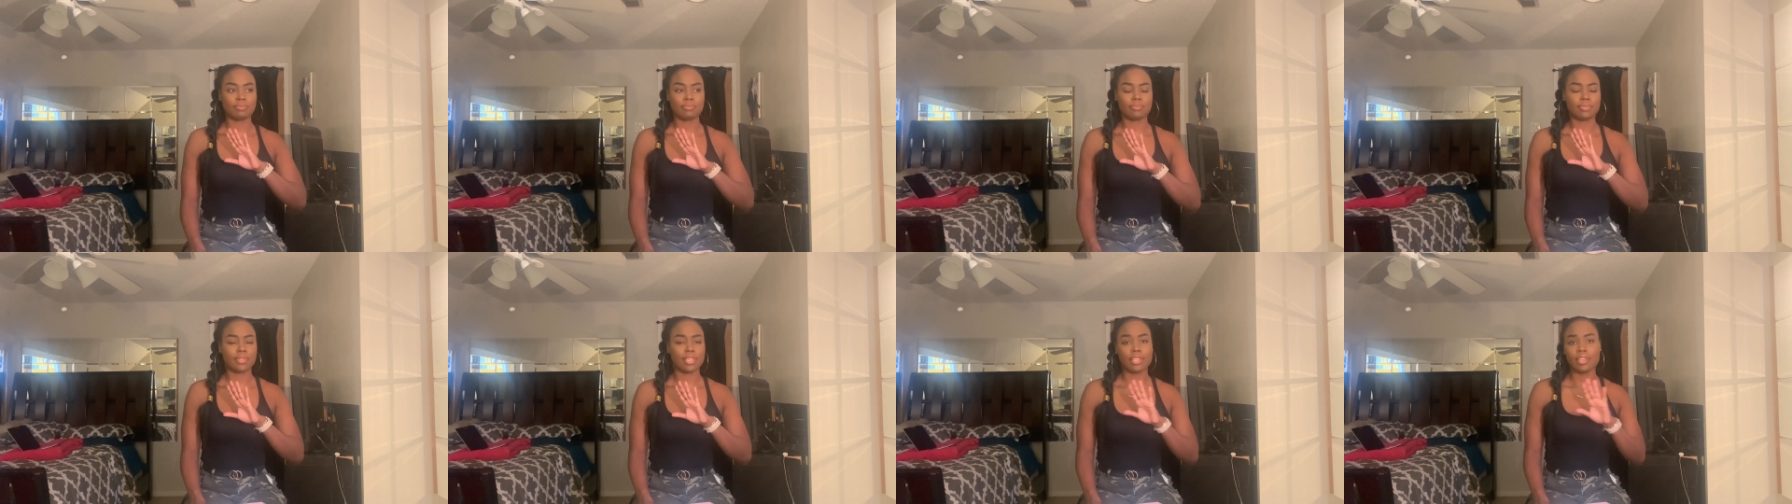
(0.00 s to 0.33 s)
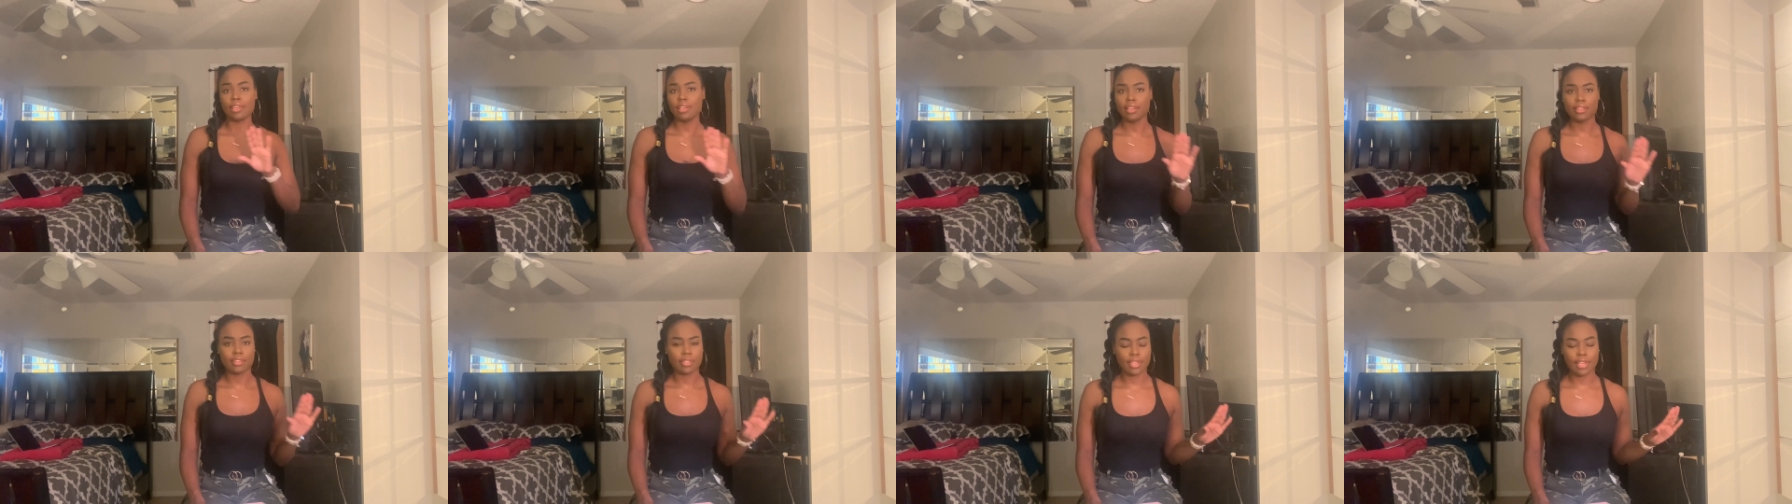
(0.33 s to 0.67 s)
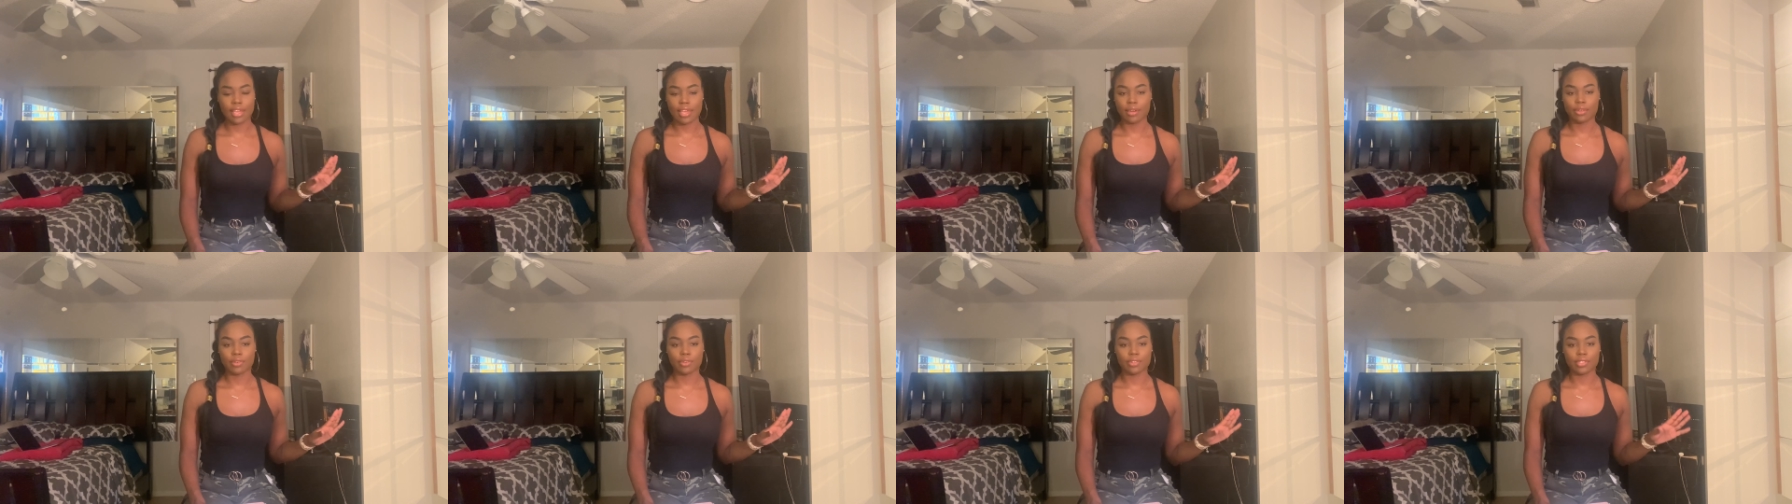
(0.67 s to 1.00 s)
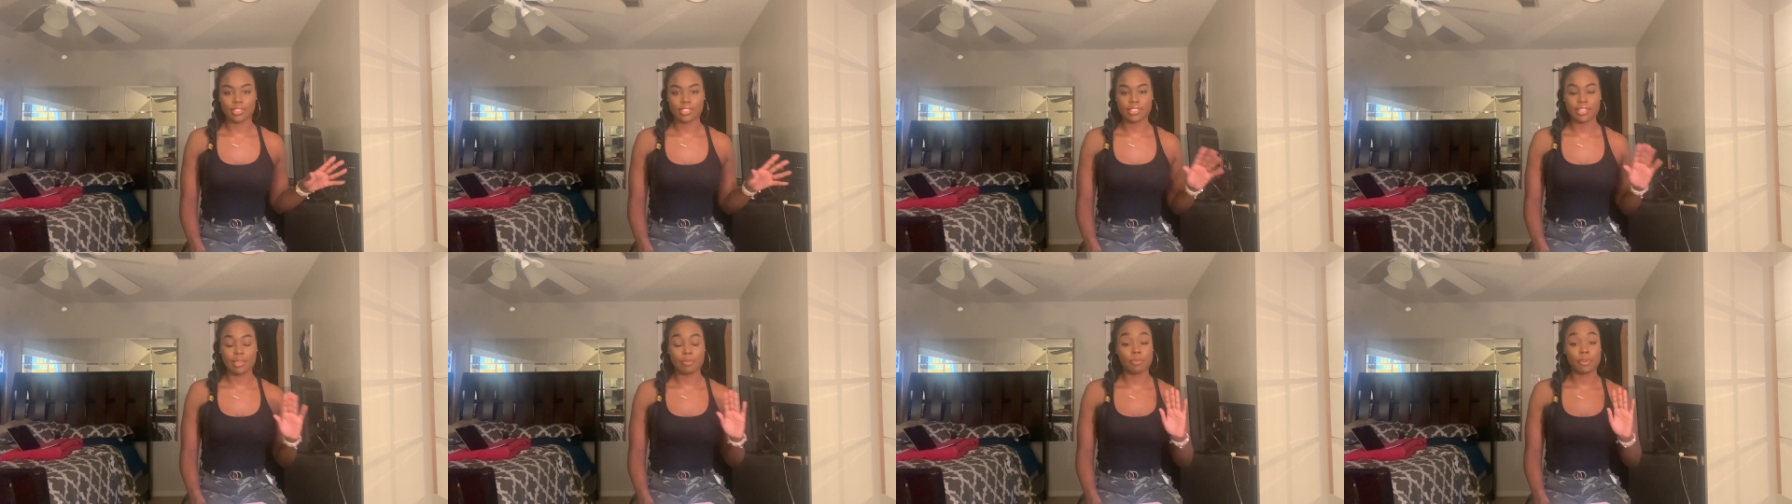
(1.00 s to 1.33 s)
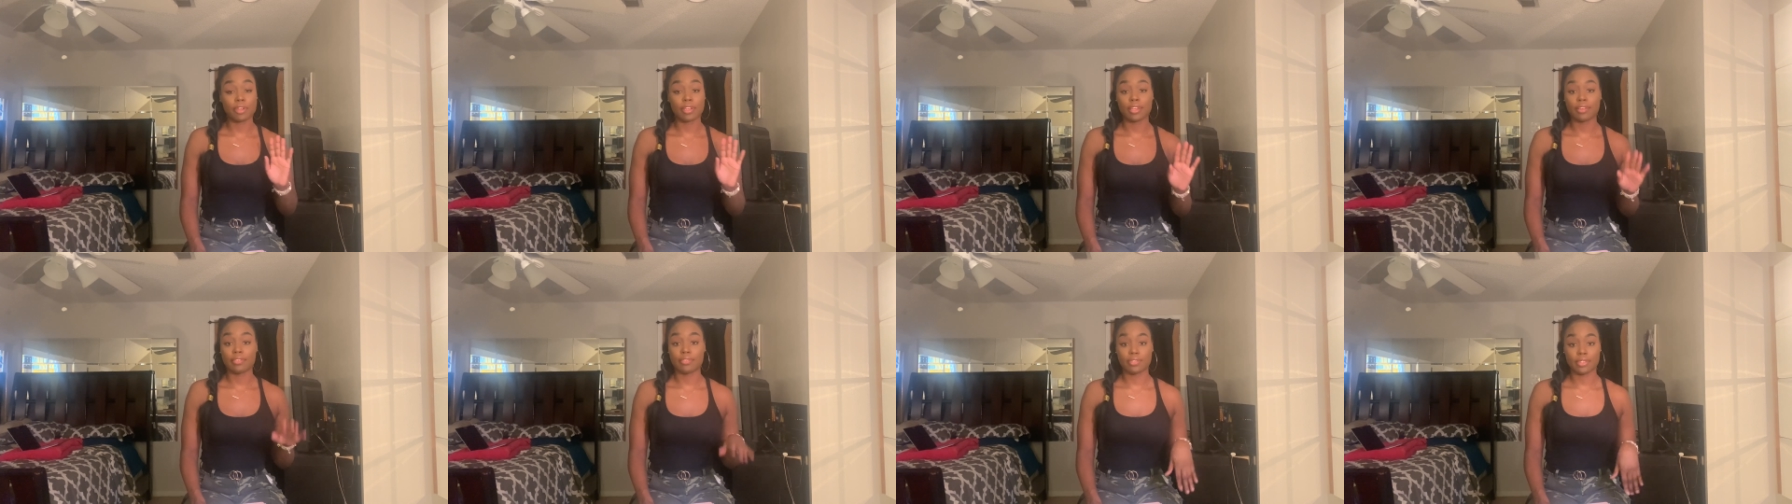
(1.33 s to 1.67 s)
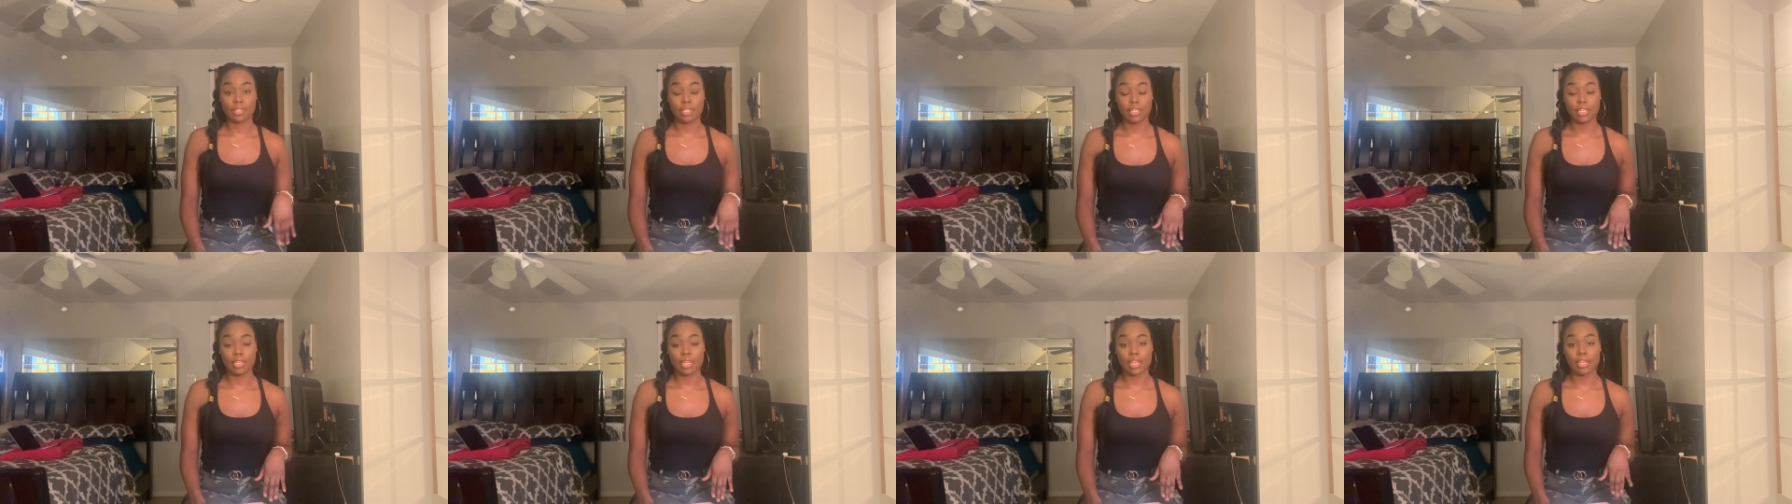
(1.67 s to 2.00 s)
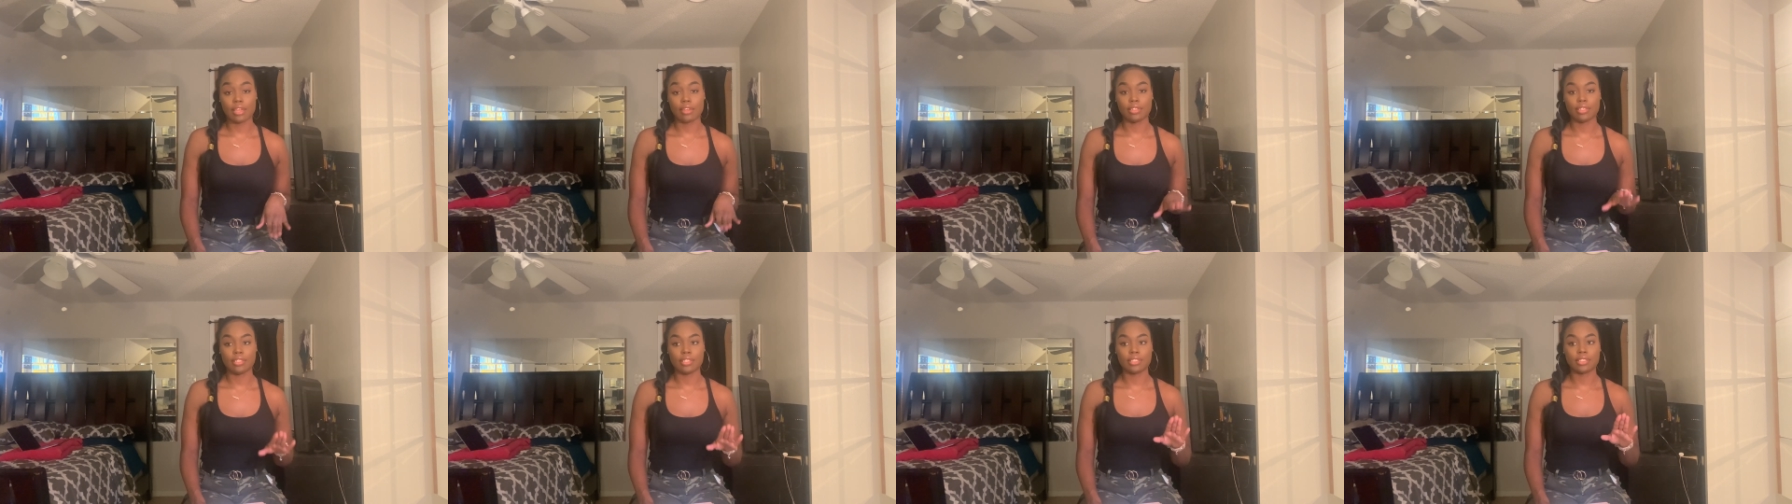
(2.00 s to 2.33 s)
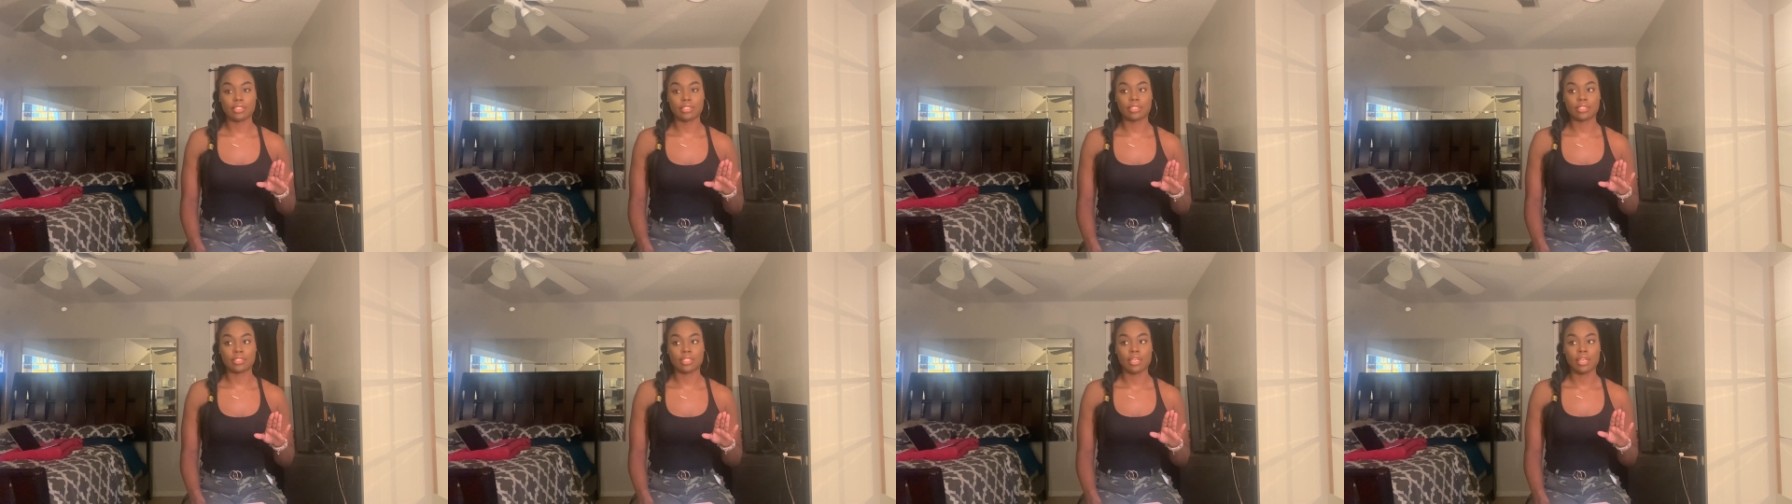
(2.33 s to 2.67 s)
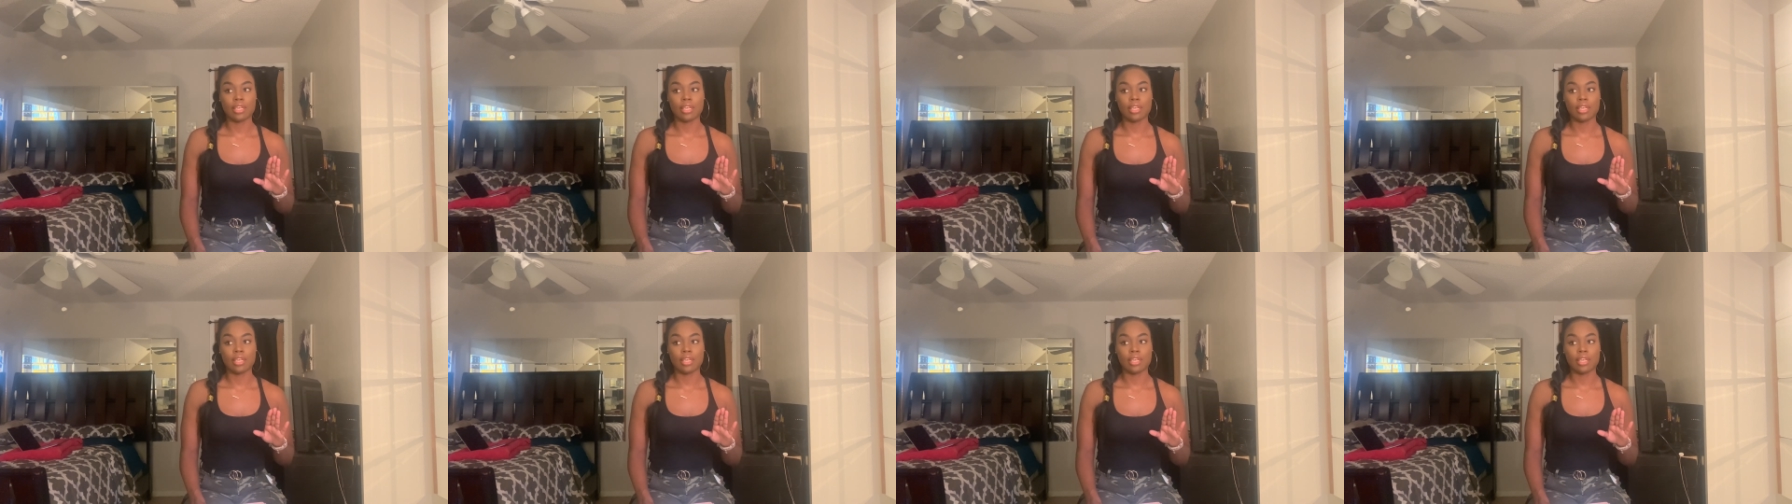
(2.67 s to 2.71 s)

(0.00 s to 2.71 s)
any of the categories, they break everything down, and